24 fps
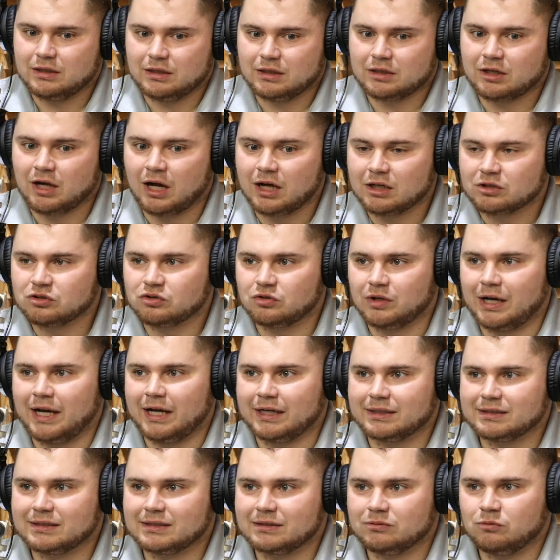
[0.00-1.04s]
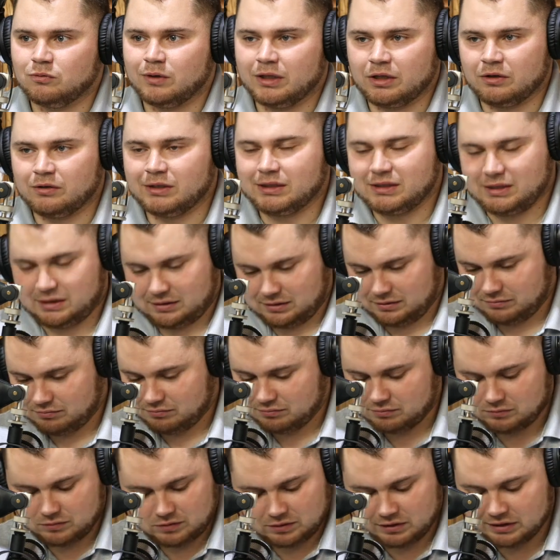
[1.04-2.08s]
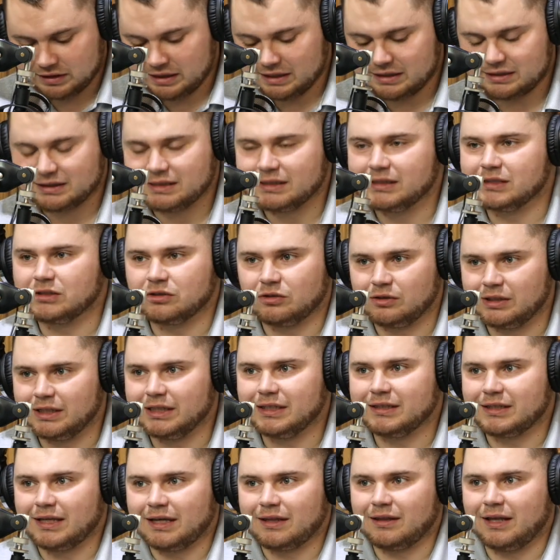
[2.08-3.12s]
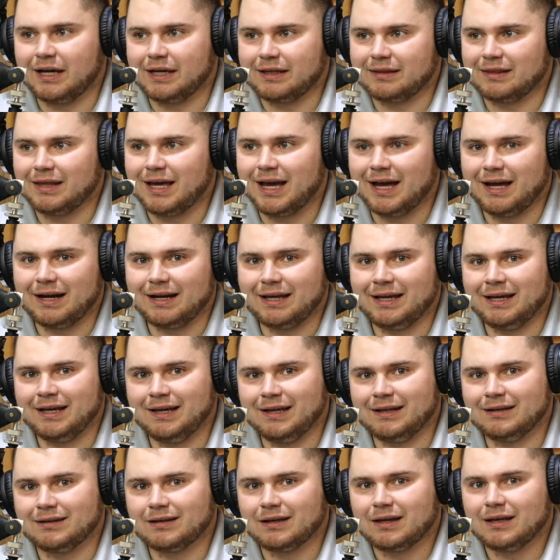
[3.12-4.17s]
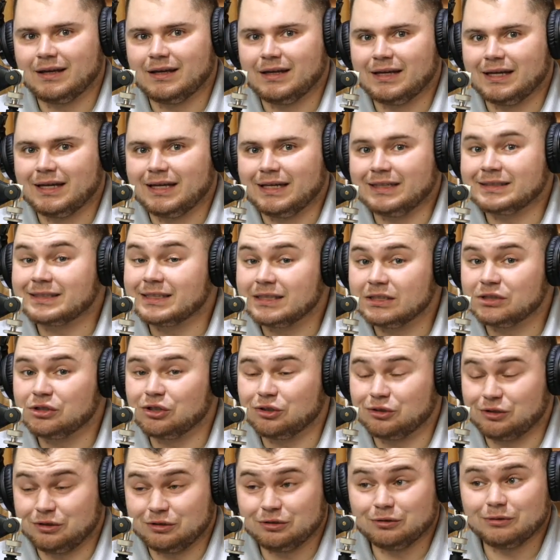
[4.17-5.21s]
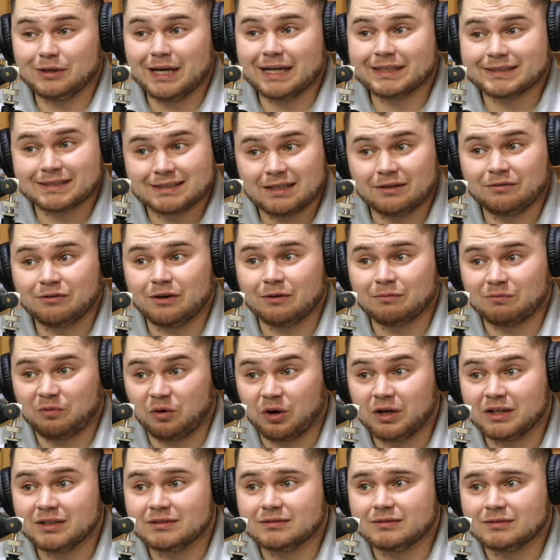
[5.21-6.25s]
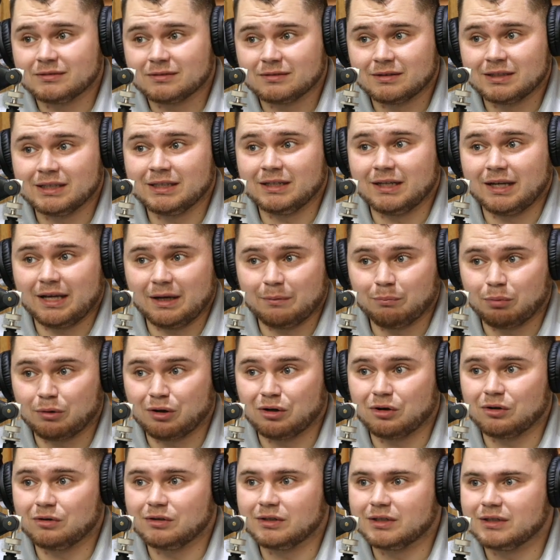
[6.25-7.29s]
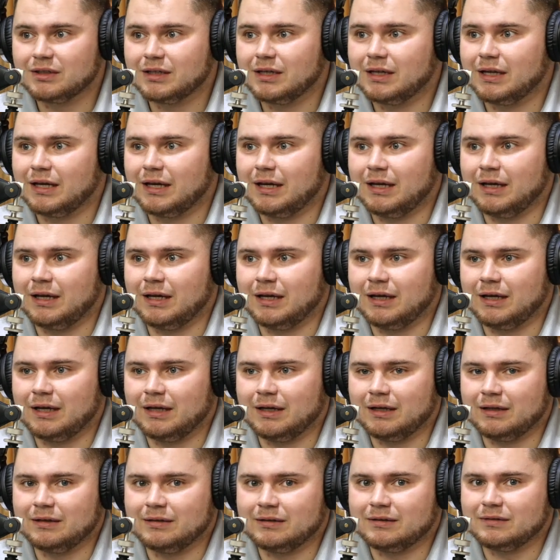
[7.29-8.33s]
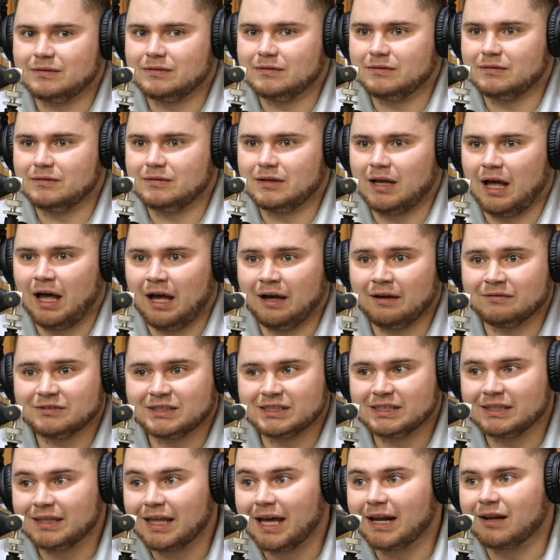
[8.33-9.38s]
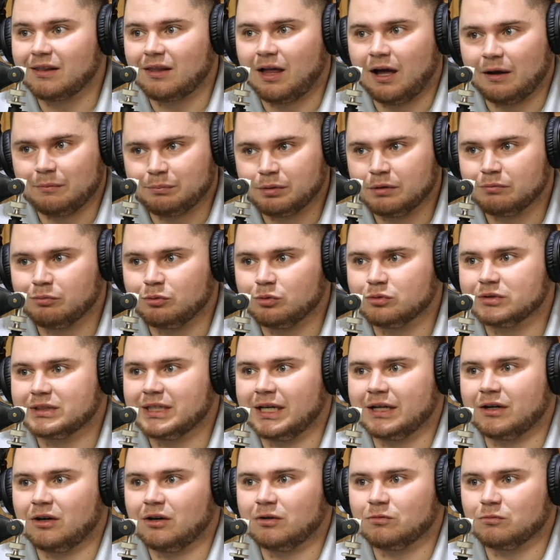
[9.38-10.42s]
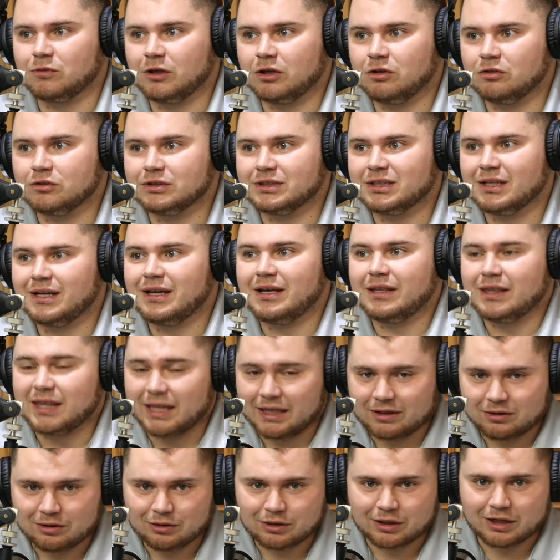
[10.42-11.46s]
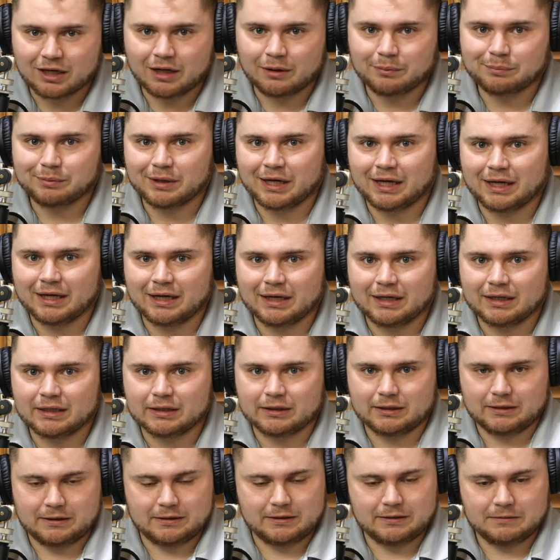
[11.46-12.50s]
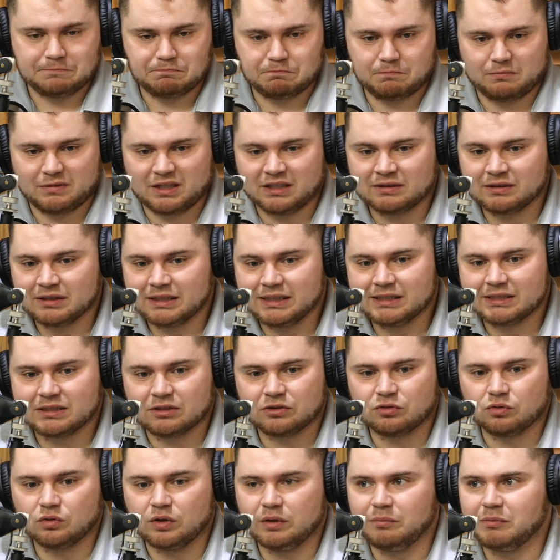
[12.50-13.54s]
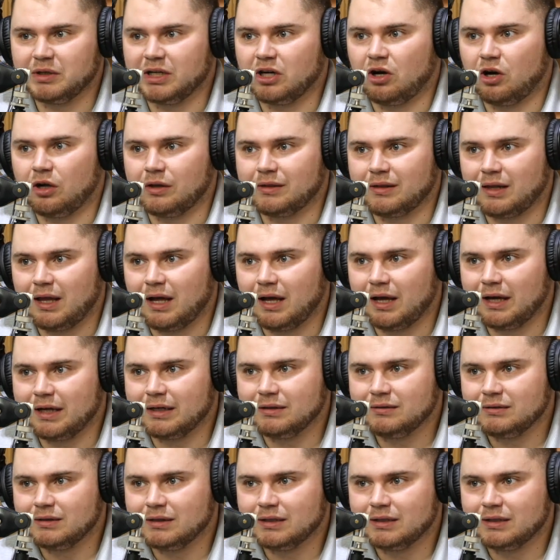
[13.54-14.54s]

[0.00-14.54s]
contracts, whether it's leases or anything like that. And it's easier to do that stuff up front than to get burned. And I've seen that a lot. People take on rentals. They look up a lease agreement online